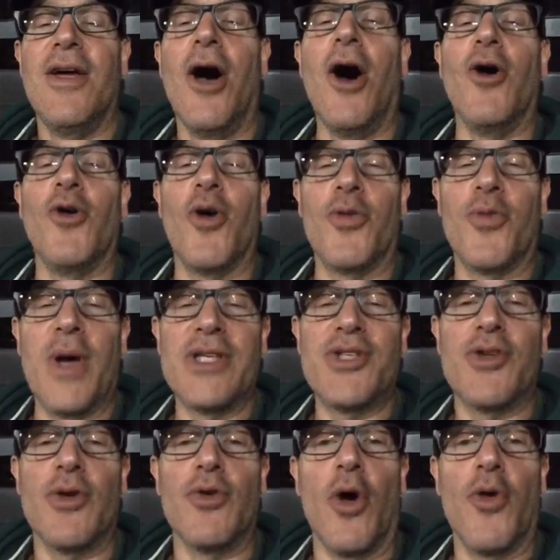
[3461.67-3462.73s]
Oh,
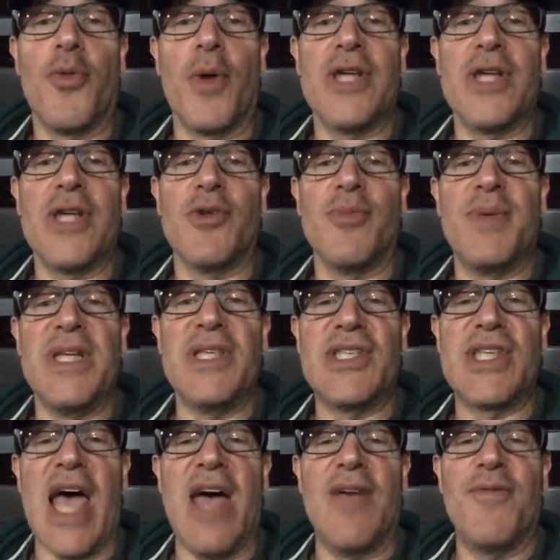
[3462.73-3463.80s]
Northwestern, Northwestern beat
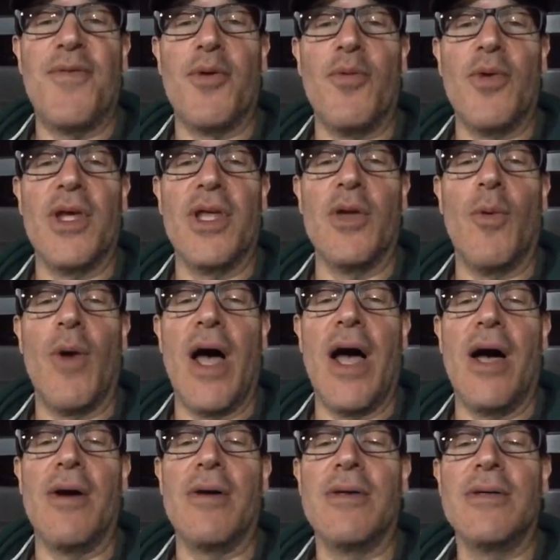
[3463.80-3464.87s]
Stanford. Really?
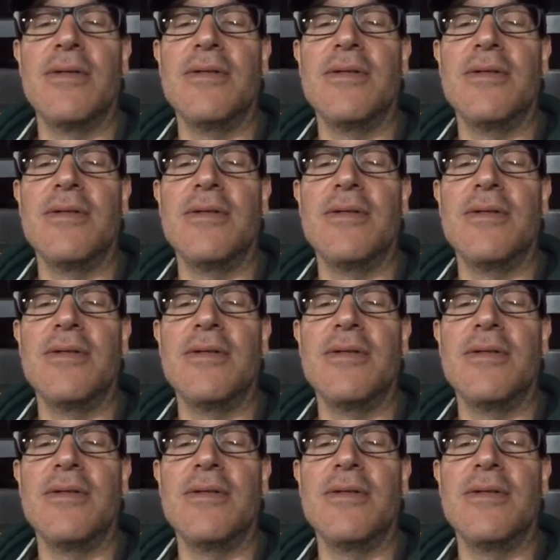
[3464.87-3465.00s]
Wow.